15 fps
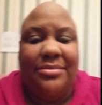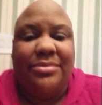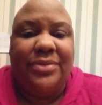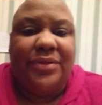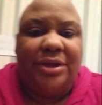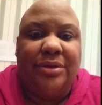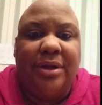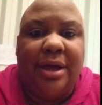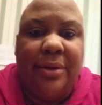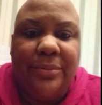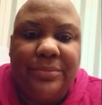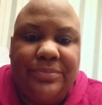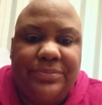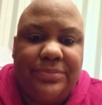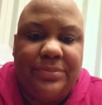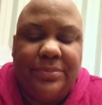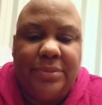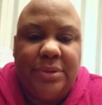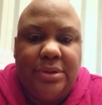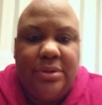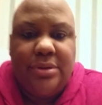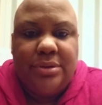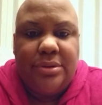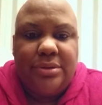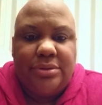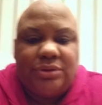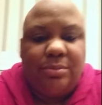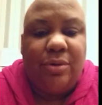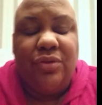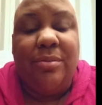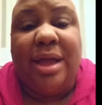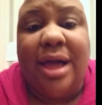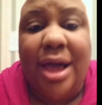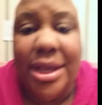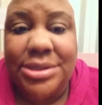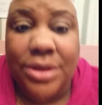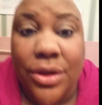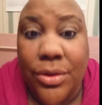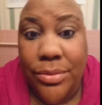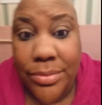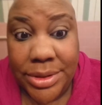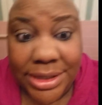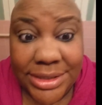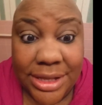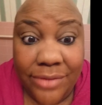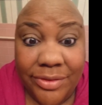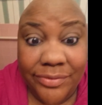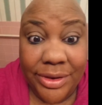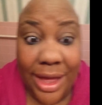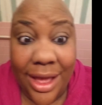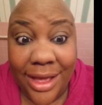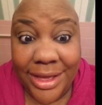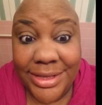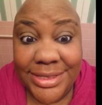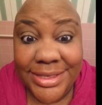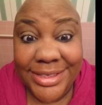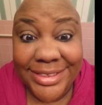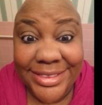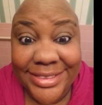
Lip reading: But there you go. So both of my eyes, oh, you can help me for the eyes.